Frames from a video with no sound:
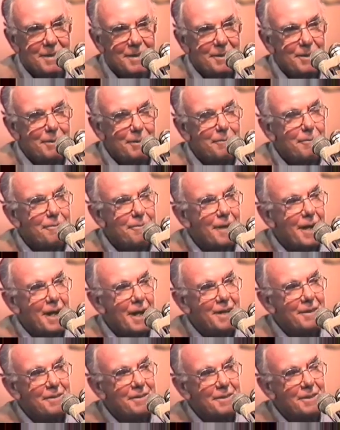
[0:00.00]
You will
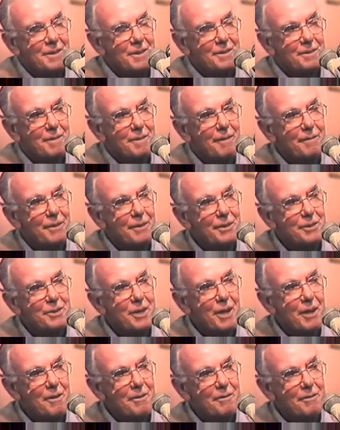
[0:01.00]
find this lovely
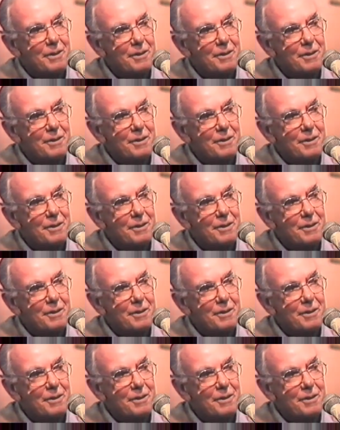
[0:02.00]
stone